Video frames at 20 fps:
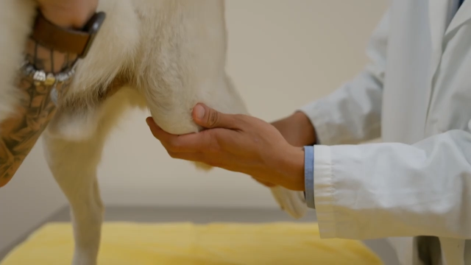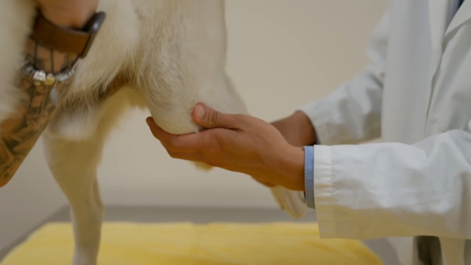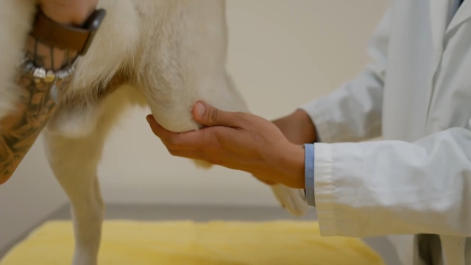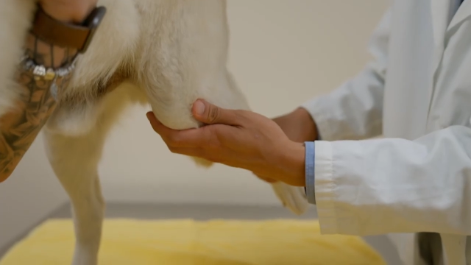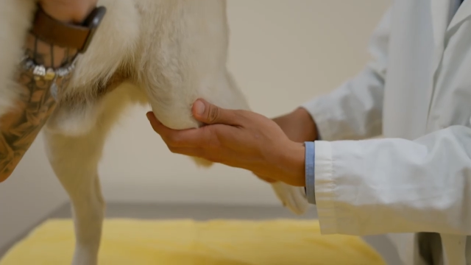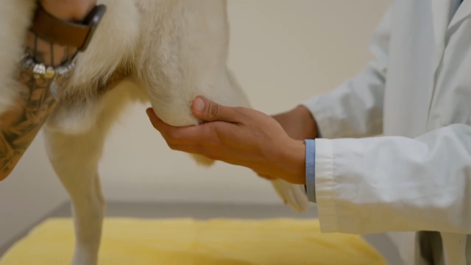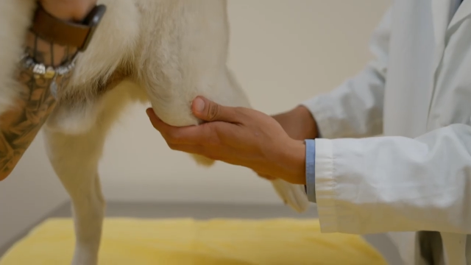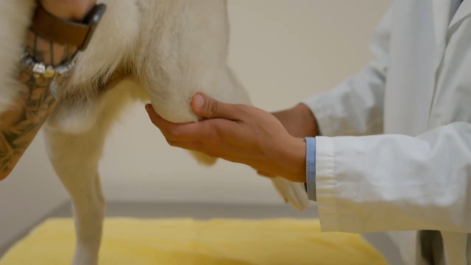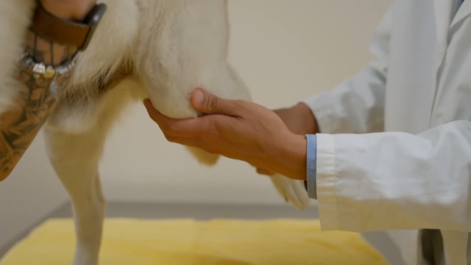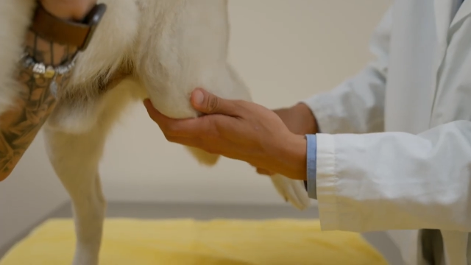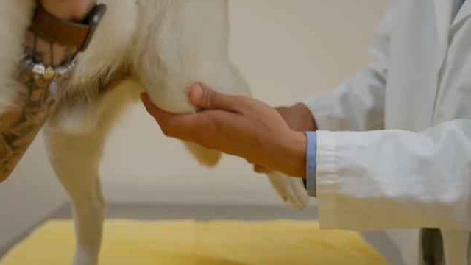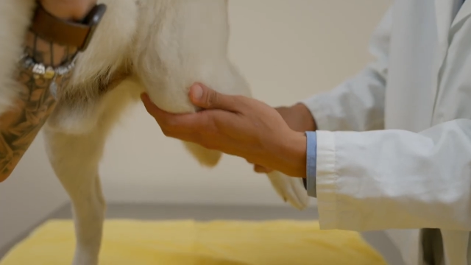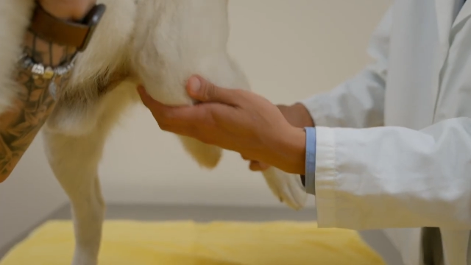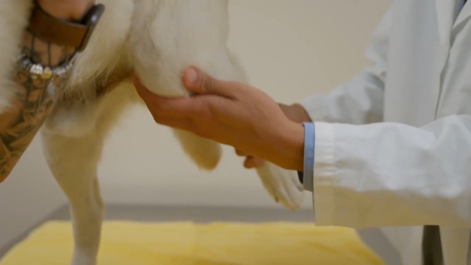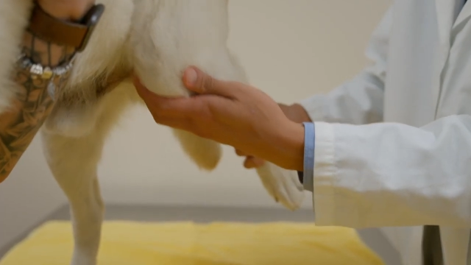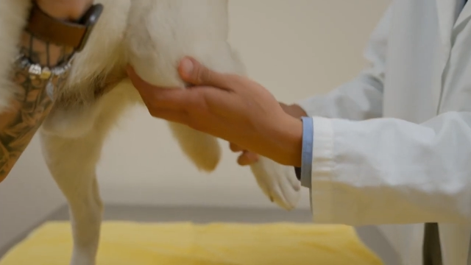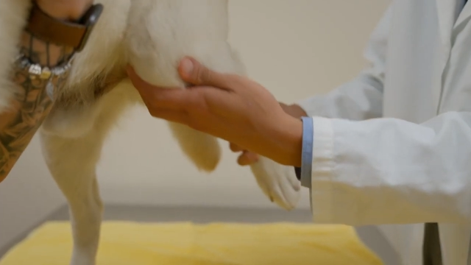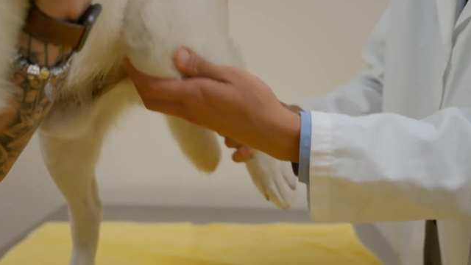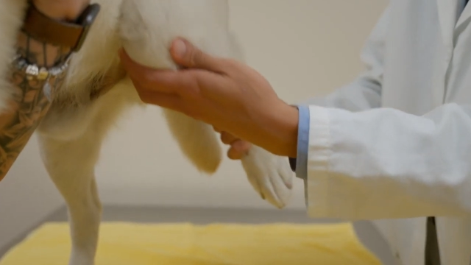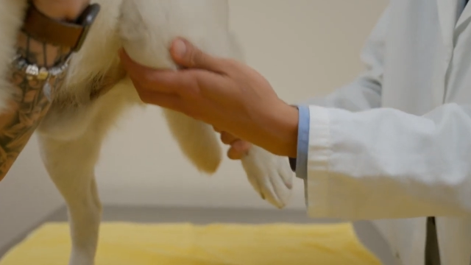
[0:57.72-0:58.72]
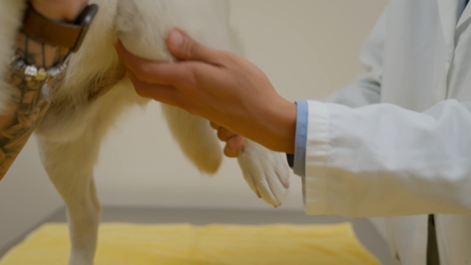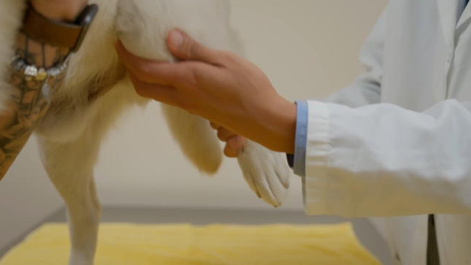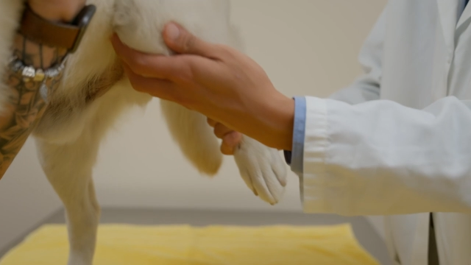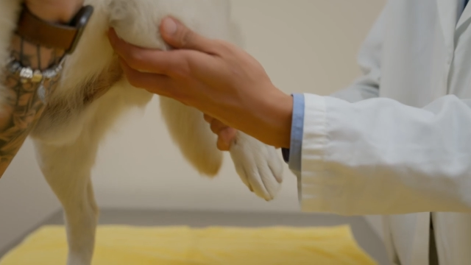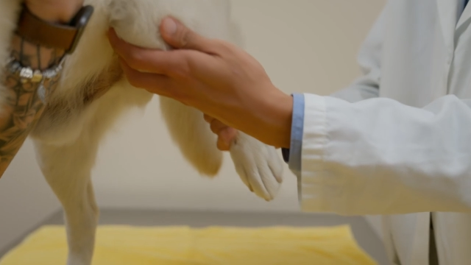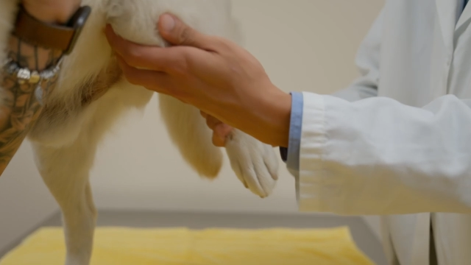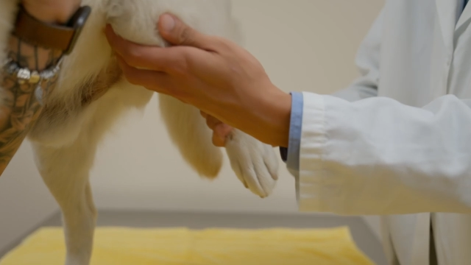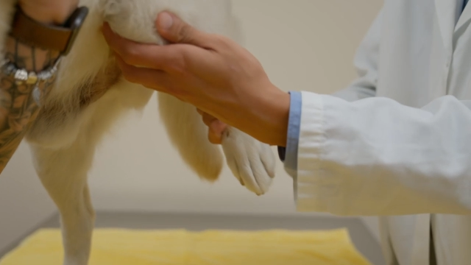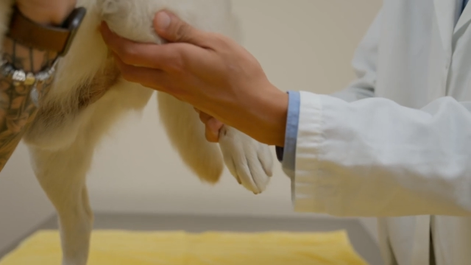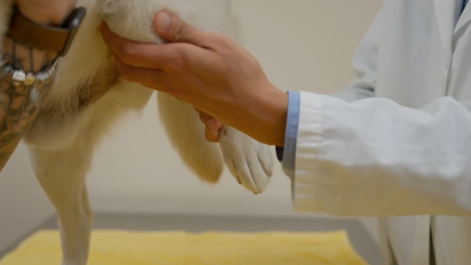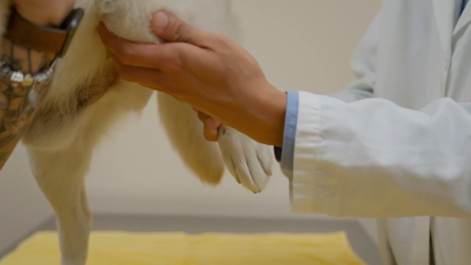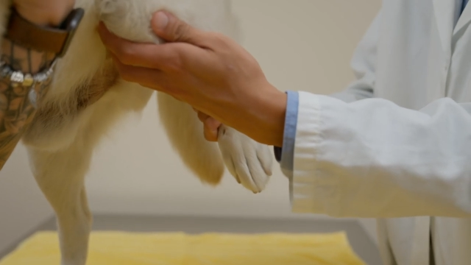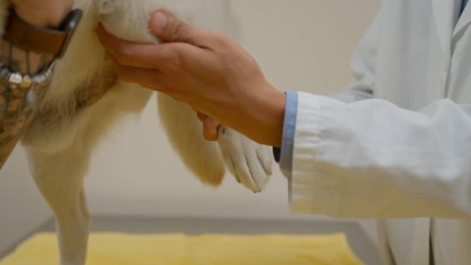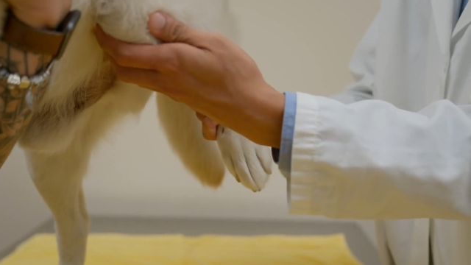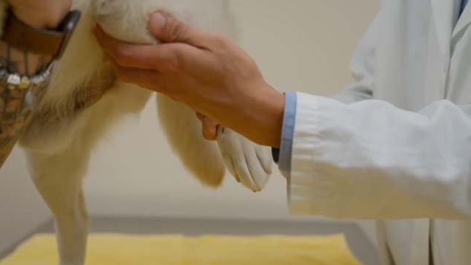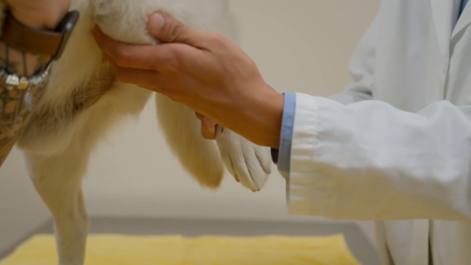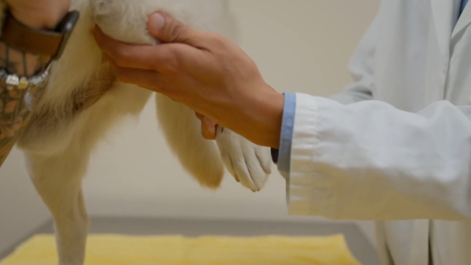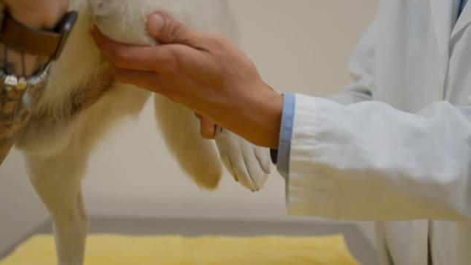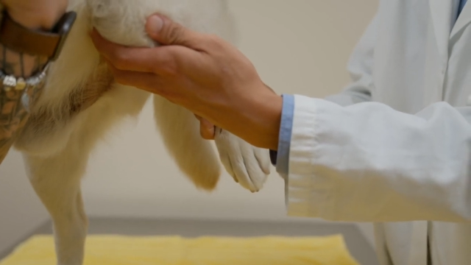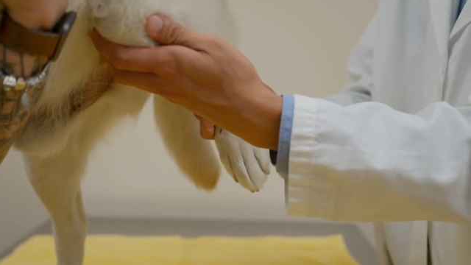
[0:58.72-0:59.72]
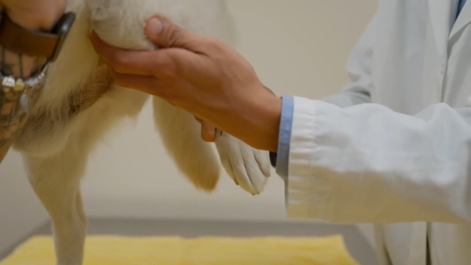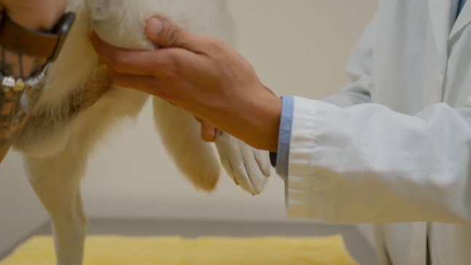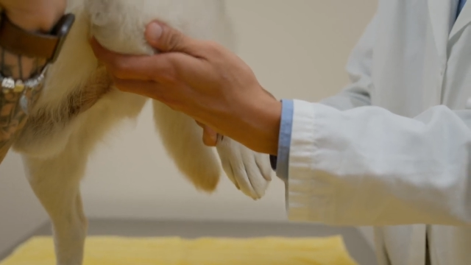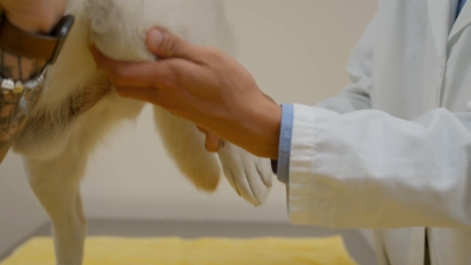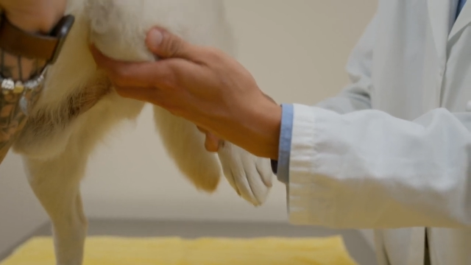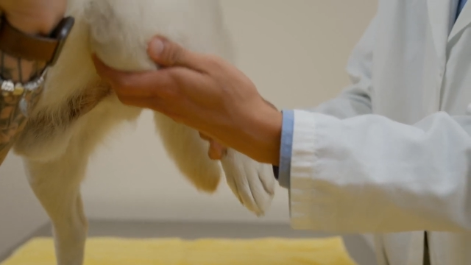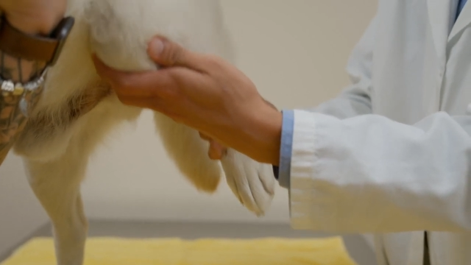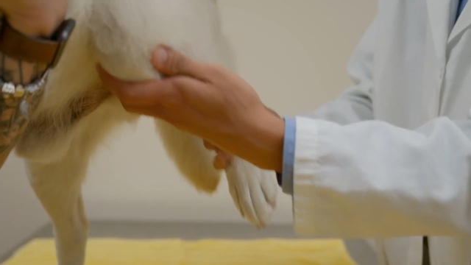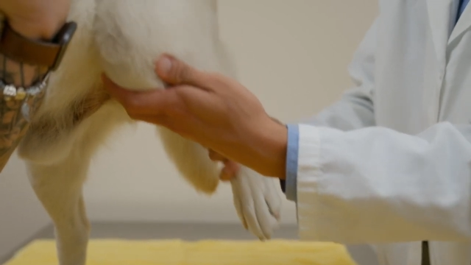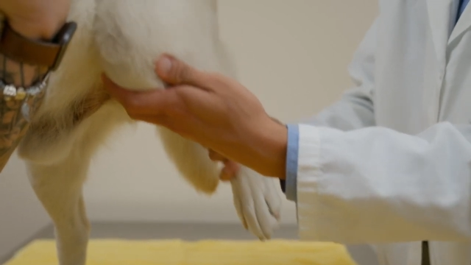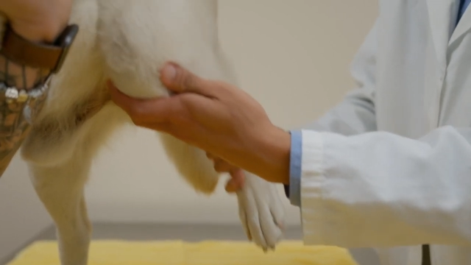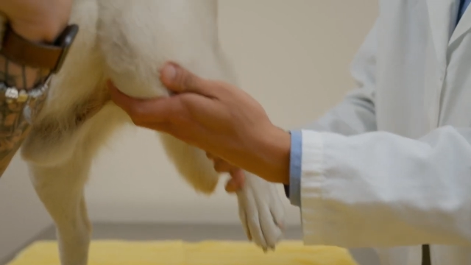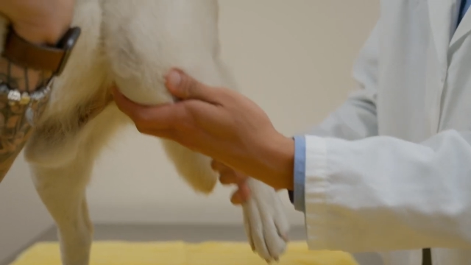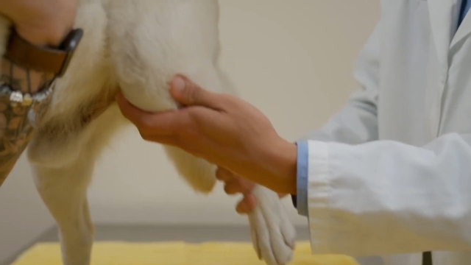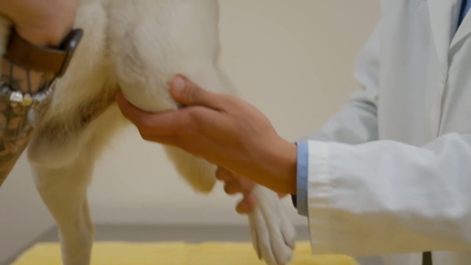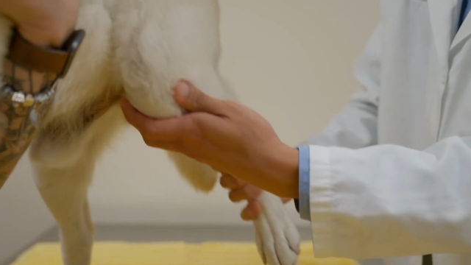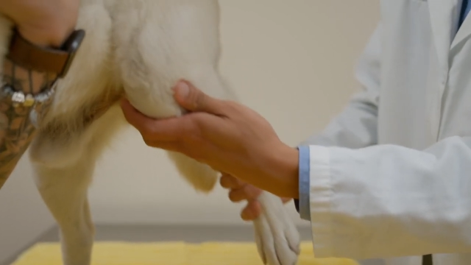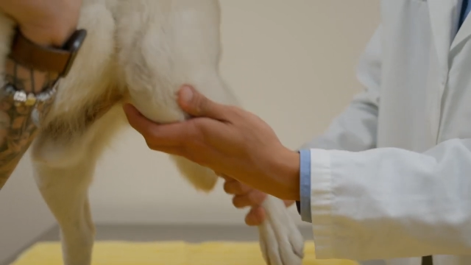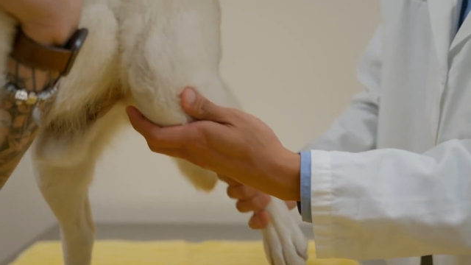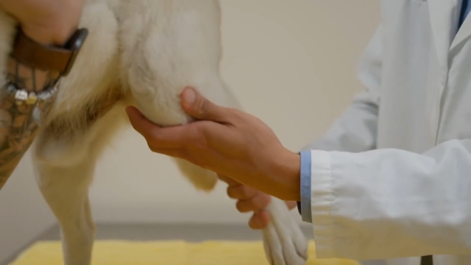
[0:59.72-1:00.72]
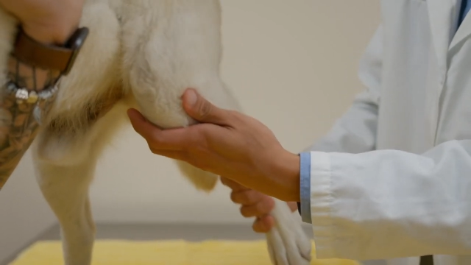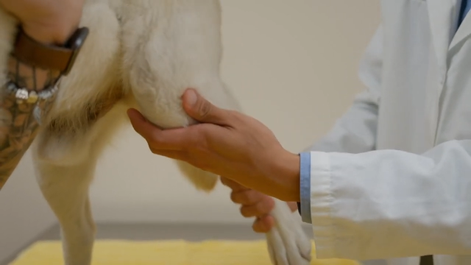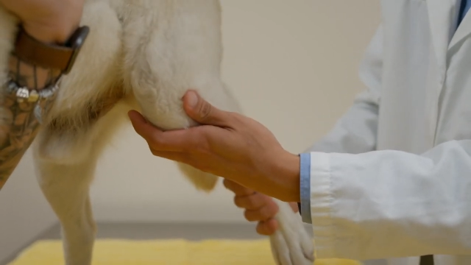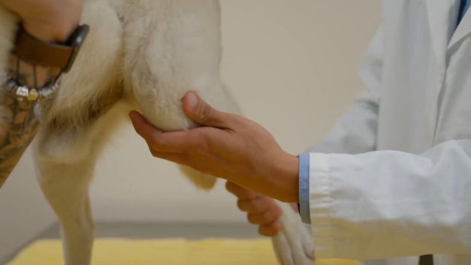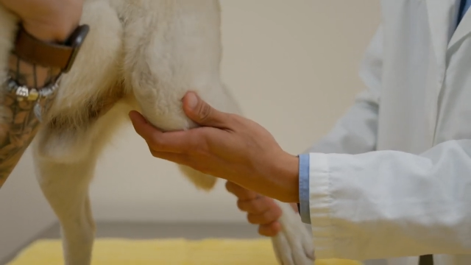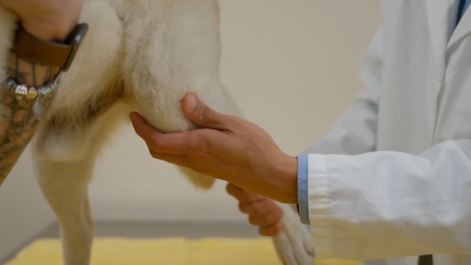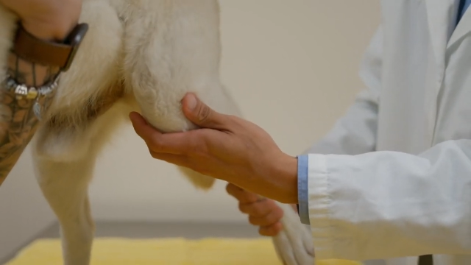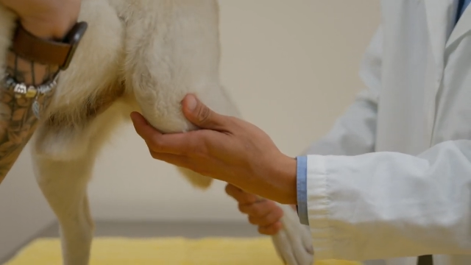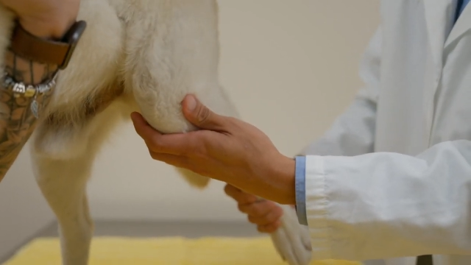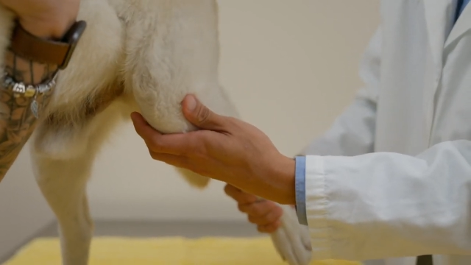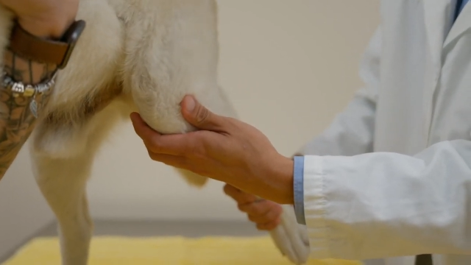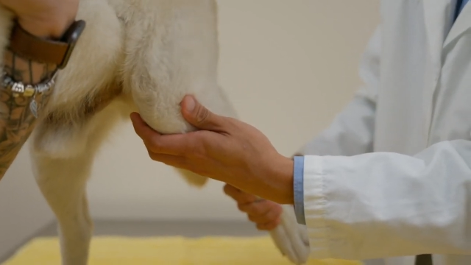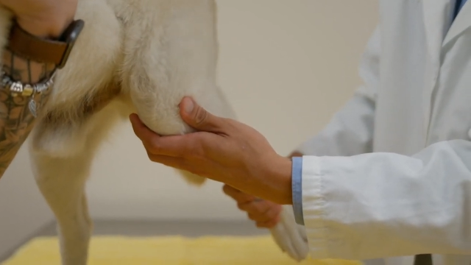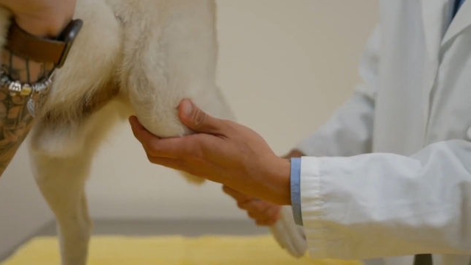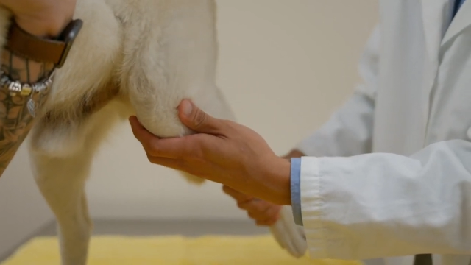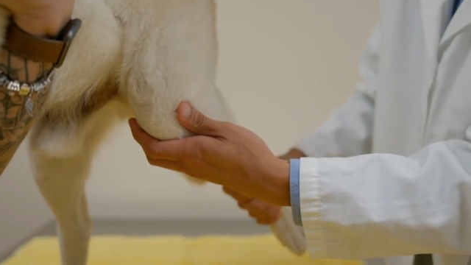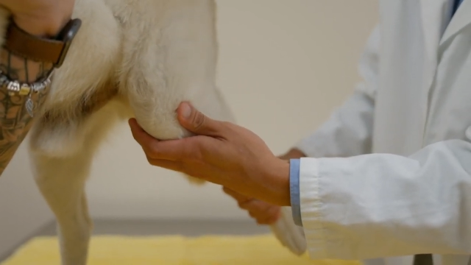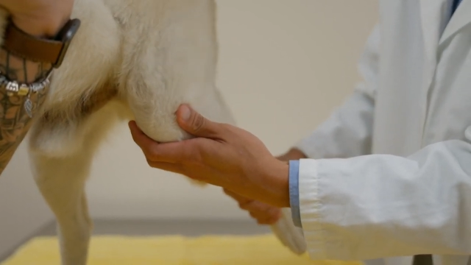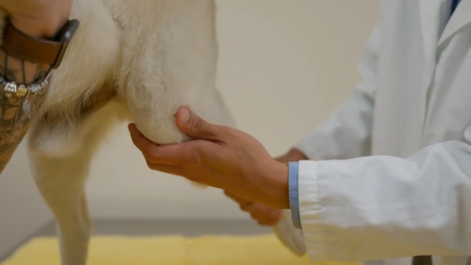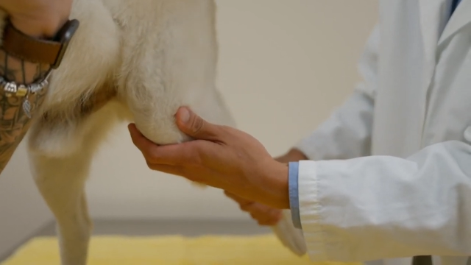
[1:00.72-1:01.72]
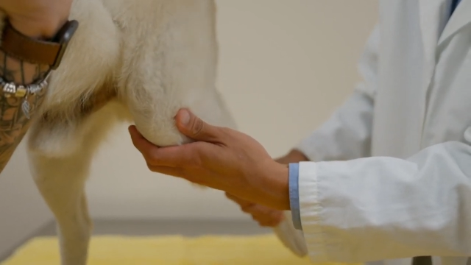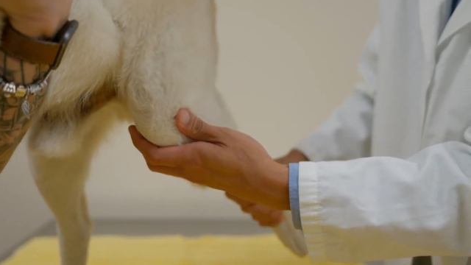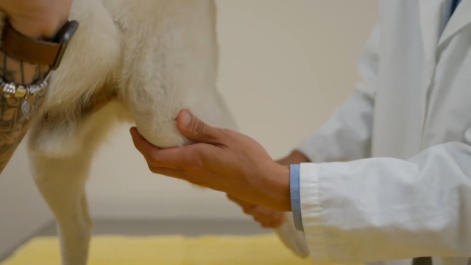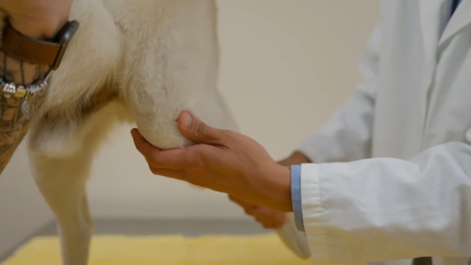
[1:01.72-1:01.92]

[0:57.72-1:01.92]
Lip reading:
No face is visible, so there are no lips to read.